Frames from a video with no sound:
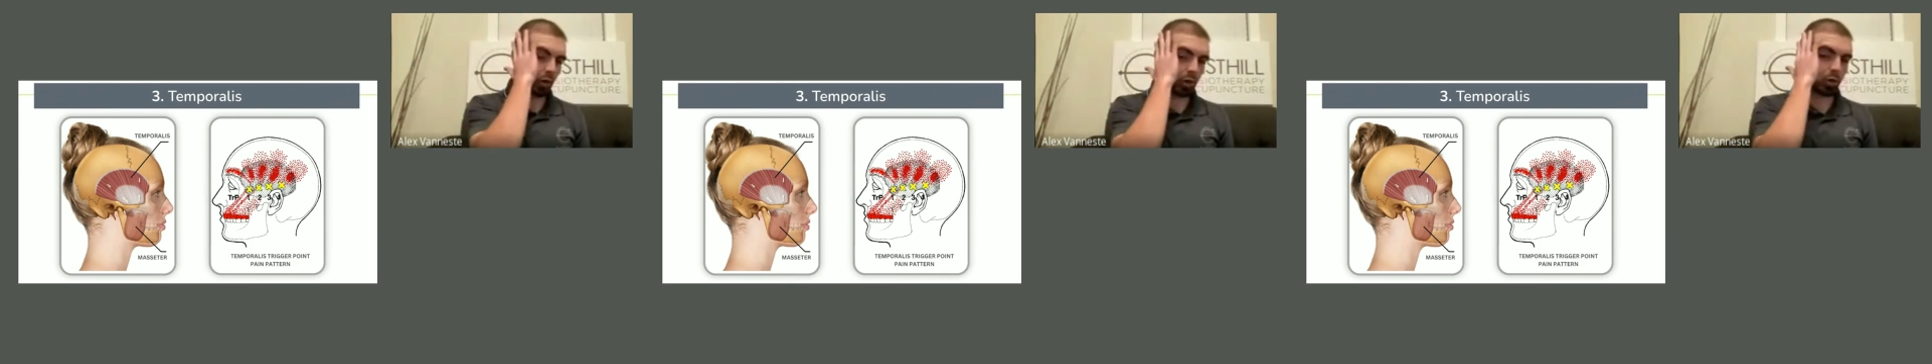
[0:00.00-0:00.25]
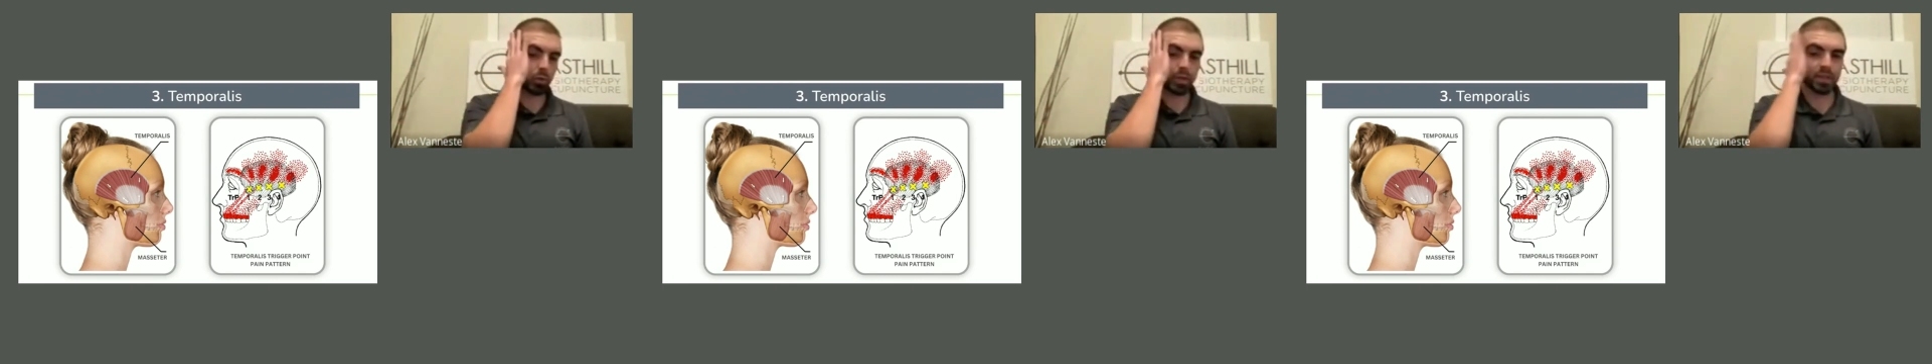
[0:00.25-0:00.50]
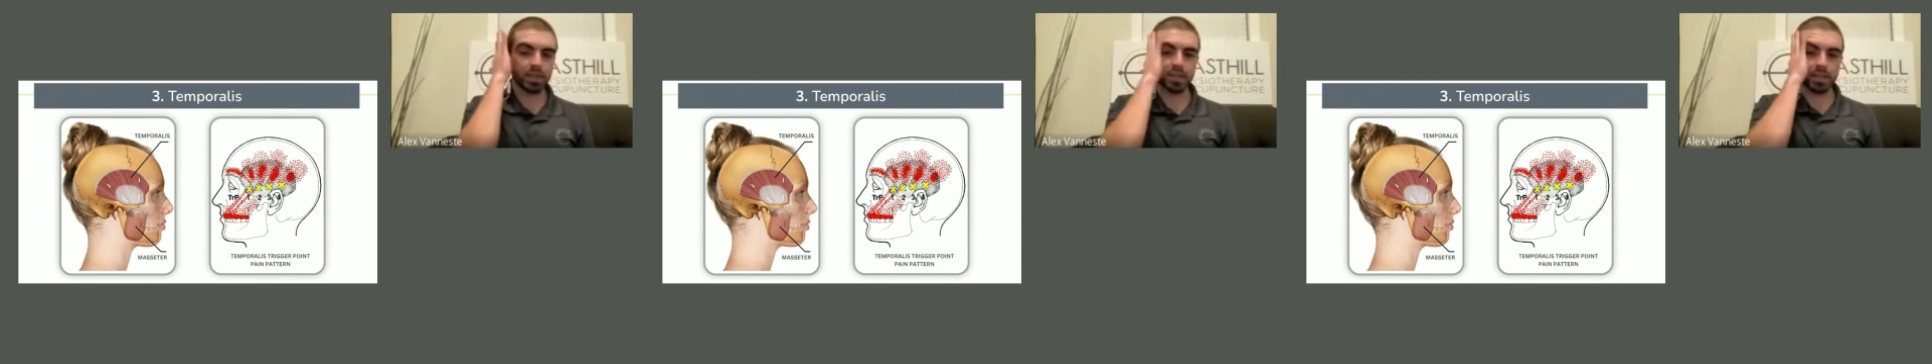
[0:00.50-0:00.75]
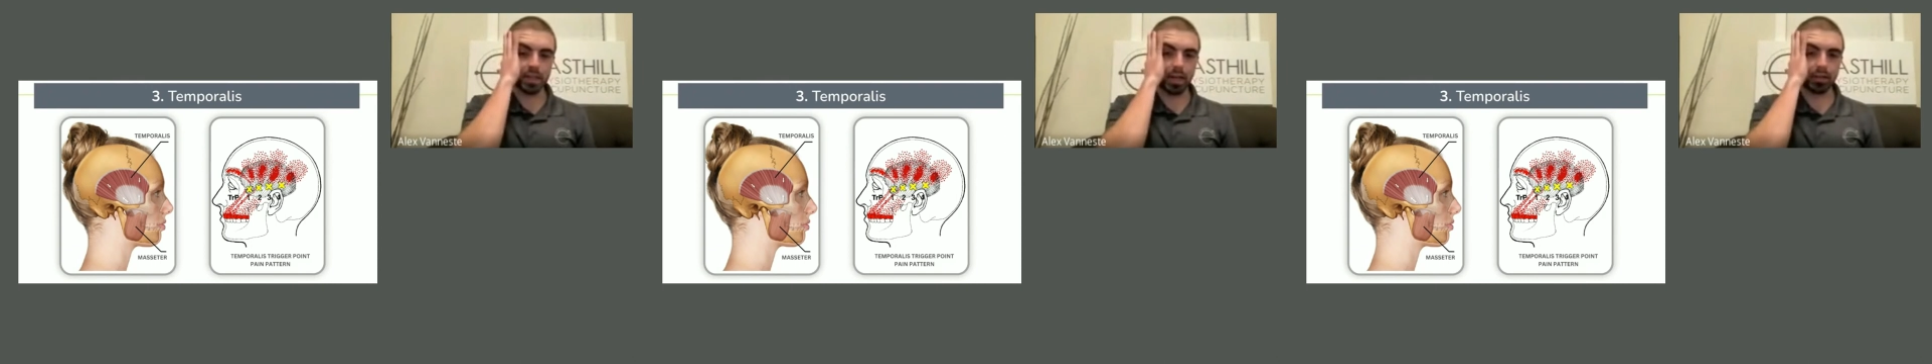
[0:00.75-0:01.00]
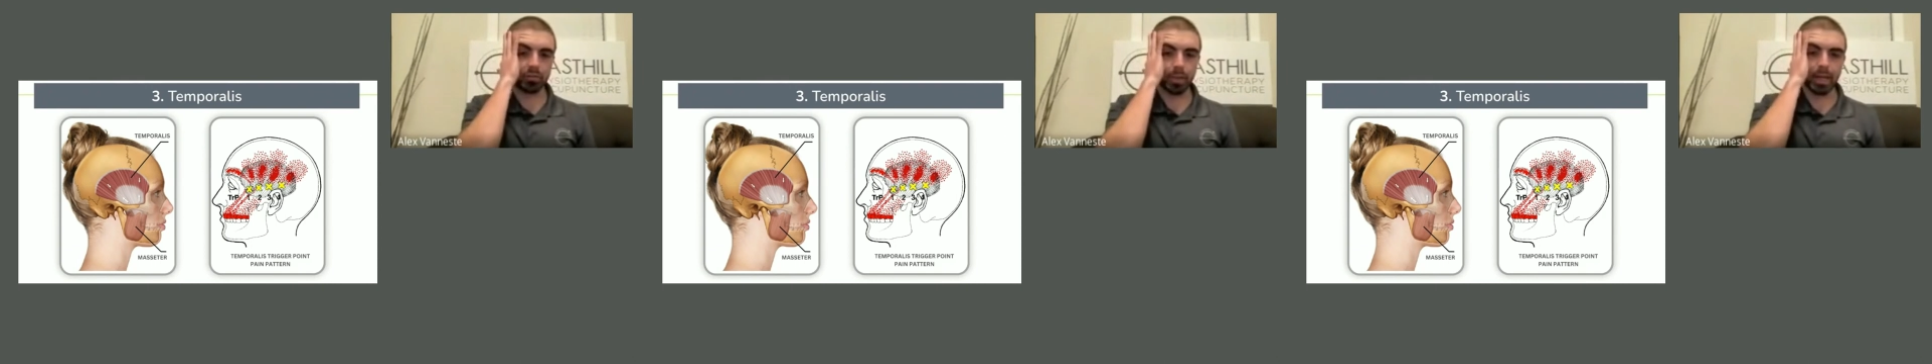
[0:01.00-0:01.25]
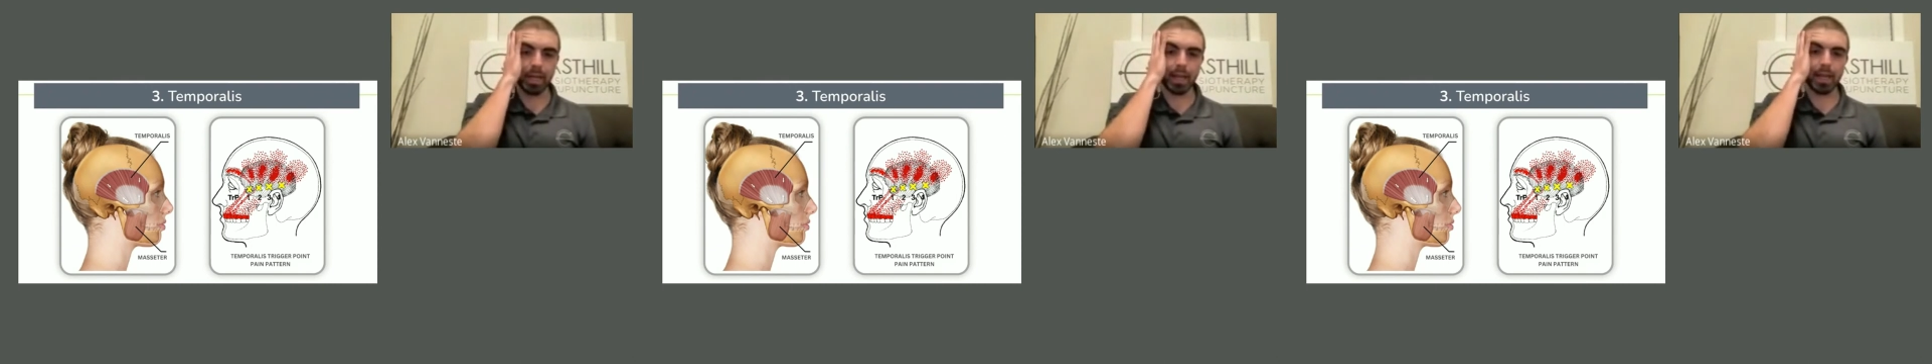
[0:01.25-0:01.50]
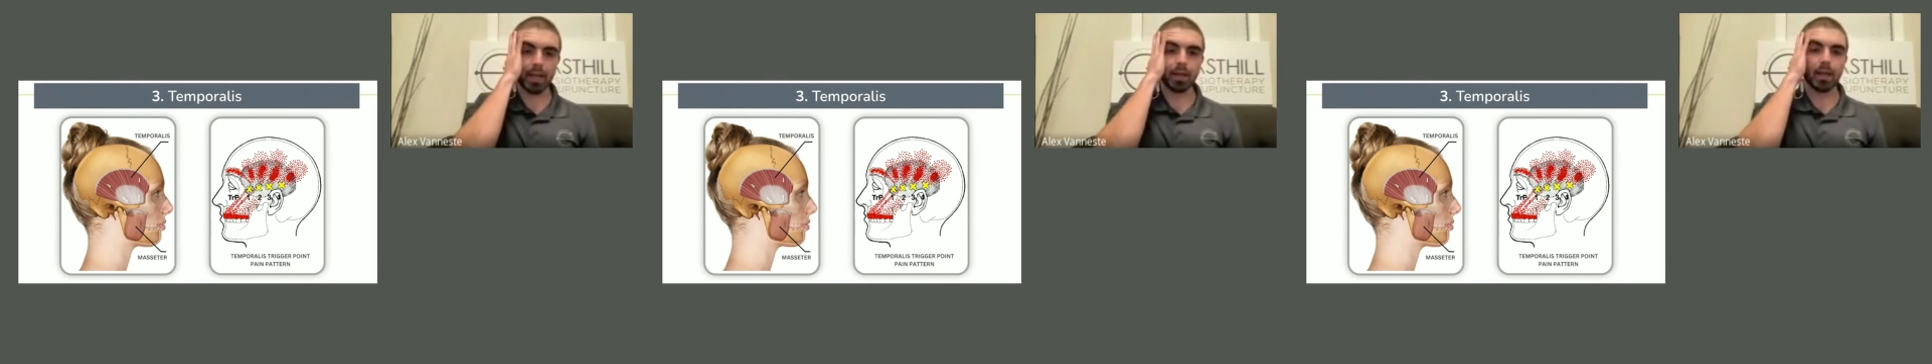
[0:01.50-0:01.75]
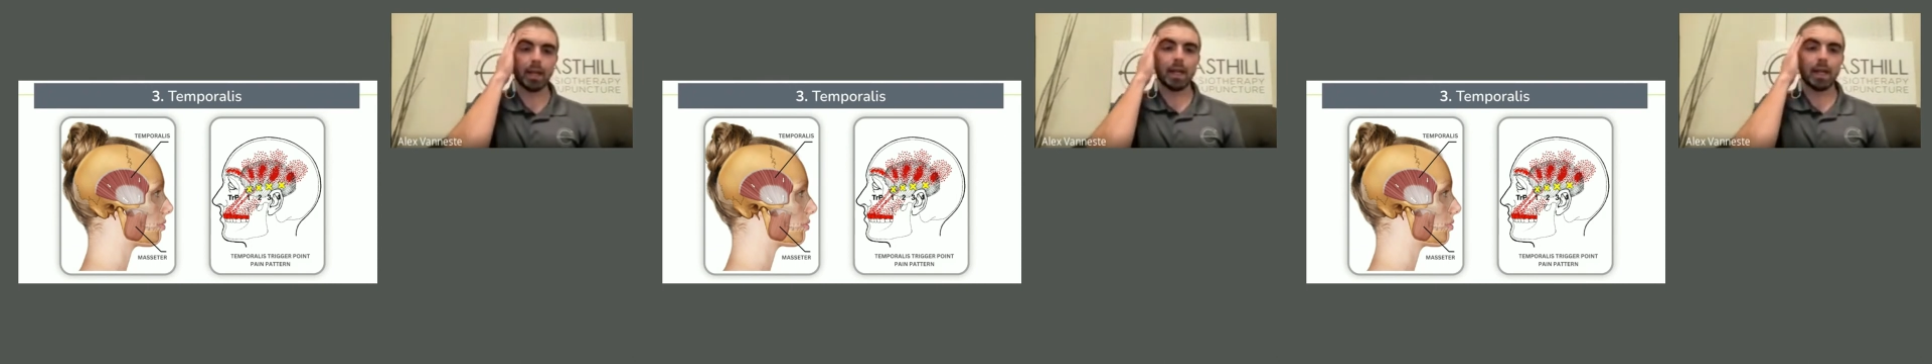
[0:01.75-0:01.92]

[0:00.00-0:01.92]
always the side of my head.